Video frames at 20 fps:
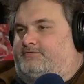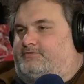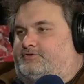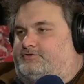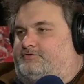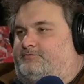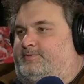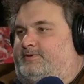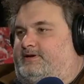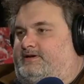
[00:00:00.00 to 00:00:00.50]

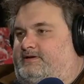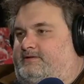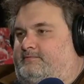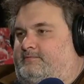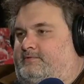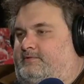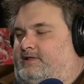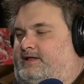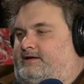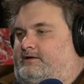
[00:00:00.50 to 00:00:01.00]
because you've been
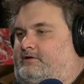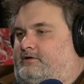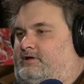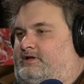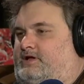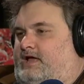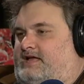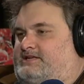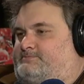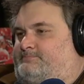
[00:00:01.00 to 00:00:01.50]
in like
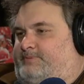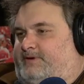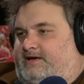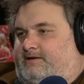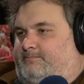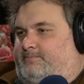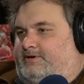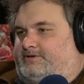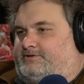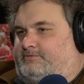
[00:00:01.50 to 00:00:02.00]
as big
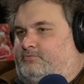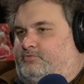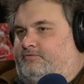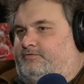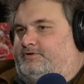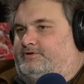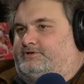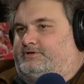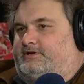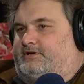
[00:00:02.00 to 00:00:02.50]
a budget
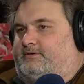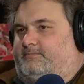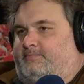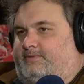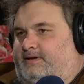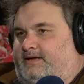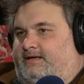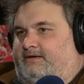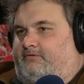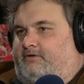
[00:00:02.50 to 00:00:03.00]
movie as you could
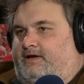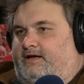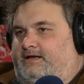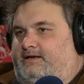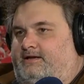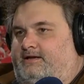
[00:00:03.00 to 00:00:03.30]
be, right?